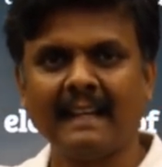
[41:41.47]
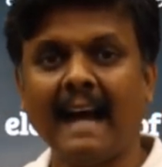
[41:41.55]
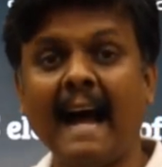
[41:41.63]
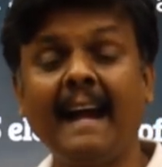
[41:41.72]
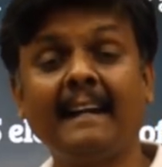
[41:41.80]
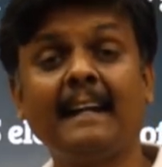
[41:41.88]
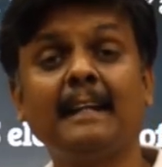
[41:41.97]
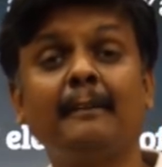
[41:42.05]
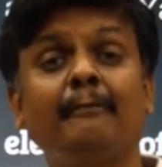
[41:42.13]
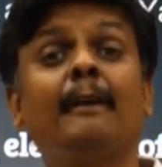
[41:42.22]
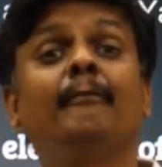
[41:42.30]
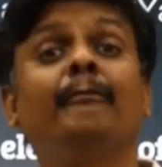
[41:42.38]

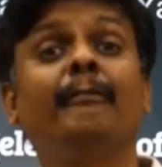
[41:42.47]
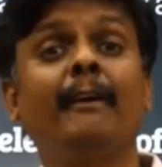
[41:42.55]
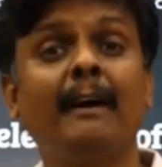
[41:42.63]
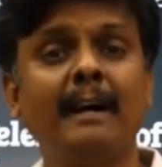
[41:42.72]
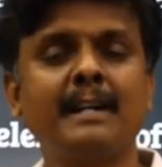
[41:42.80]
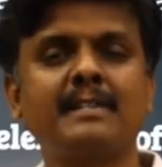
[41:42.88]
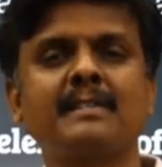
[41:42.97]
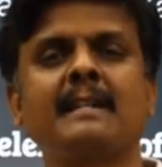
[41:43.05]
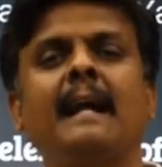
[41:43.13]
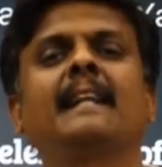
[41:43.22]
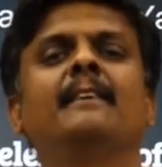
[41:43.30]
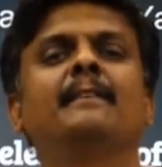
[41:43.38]
identify words
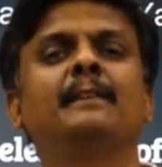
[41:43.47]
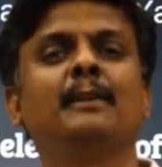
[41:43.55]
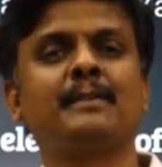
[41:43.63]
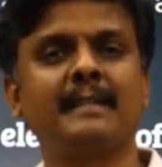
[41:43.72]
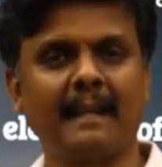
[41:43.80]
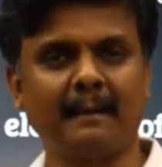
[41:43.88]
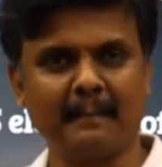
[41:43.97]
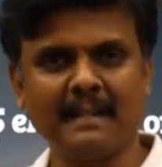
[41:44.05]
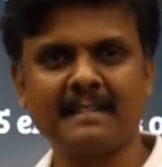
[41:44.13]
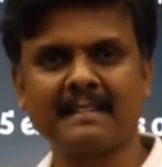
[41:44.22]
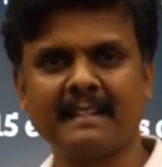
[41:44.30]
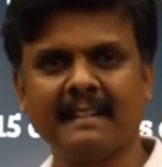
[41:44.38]
starting with those
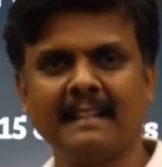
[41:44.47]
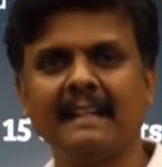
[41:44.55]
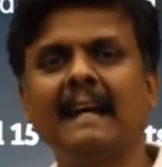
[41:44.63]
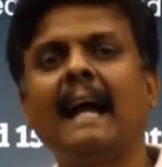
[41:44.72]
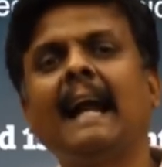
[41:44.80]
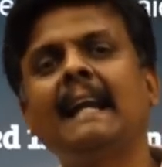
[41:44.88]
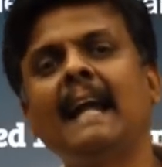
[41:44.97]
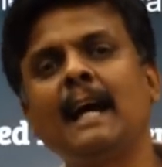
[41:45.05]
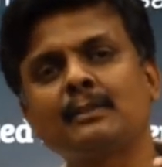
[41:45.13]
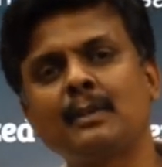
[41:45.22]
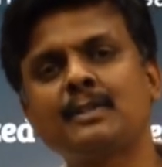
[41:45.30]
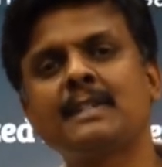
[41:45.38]
elements and
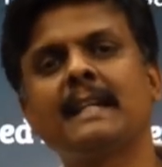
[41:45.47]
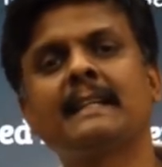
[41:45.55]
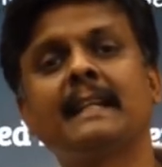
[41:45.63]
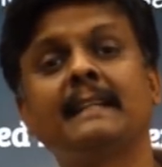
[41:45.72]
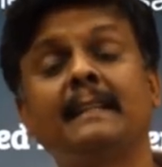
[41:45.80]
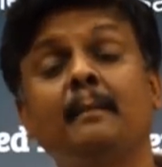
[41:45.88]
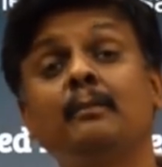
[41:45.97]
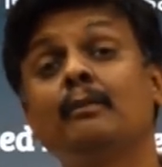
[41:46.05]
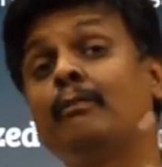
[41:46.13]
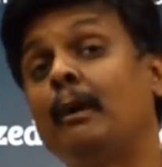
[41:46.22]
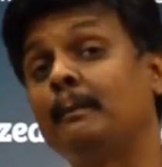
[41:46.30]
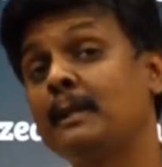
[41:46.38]
associated them to
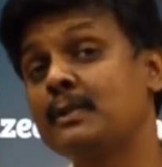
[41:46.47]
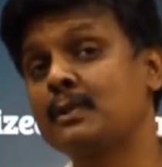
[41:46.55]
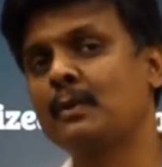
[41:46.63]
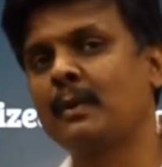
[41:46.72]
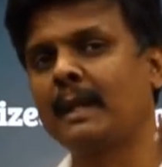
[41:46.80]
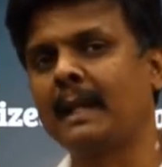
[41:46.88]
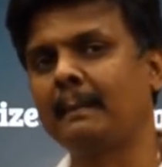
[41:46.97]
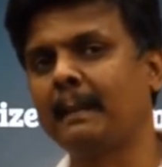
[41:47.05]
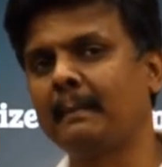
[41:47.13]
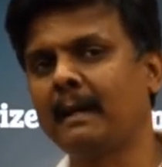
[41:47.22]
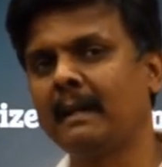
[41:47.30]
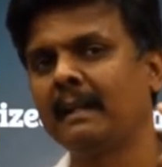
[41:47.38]
form the story.
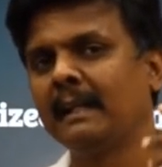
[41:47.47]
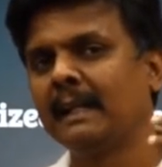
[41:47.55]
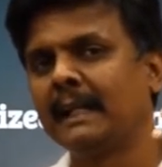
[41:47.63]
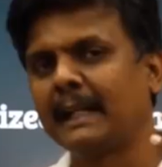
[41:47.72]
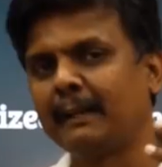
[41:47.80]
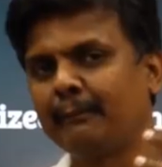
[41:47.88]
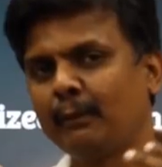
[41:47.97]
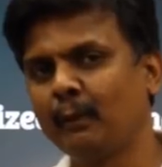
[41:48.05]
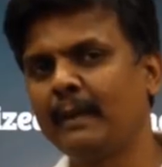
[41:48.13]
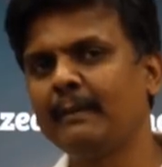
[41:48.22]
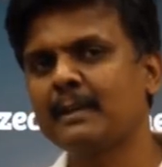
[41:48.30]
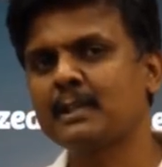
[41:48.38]
Remember, if you
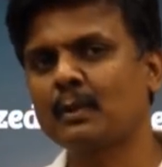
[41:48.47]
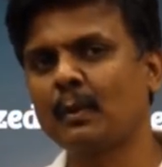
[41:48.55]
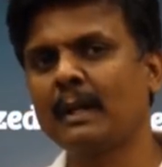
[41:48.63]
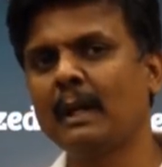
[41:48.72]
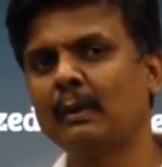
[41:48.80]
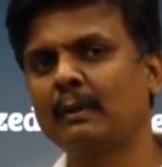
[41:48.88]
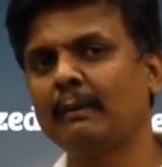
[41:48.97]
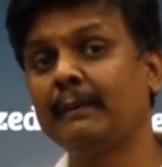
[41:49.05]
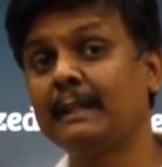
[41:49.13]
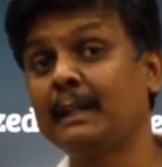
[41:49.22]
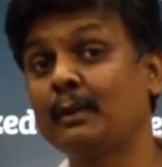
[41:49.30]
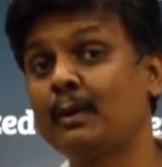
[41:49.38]
weave a story out of
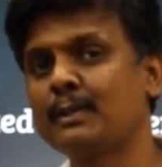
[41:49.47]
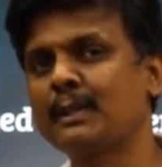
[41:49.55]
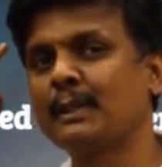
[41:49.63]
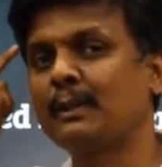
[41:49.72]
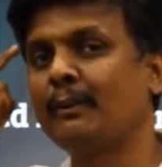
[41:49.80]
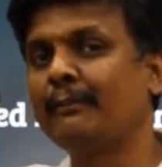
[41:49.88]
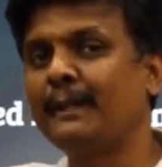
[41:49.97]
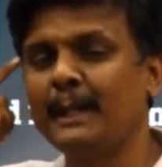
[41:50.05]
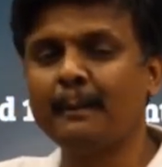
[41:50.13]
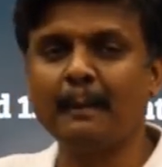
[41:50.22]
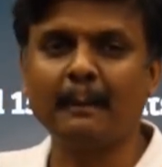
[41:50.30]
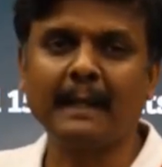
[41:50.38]
it, it goes into your
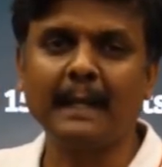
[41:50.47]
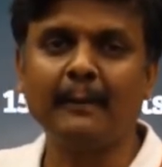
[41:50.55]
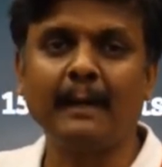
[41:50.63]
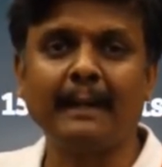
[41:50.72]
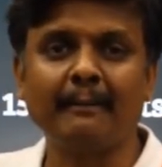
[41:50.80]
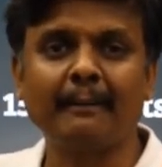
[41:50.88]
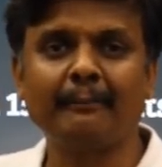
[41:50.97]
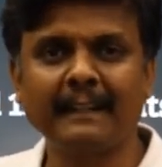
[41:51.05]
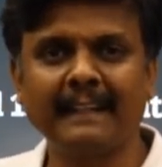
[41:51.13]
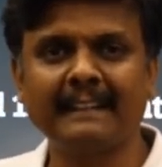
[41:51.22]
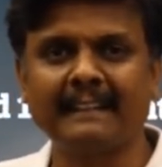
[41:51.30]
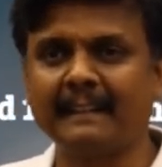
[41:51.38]
video memory. You will never
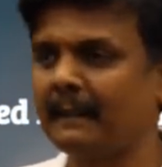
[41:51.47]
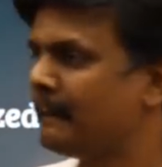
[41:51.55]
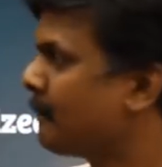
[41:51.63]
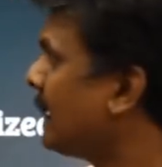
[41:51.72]
forget it.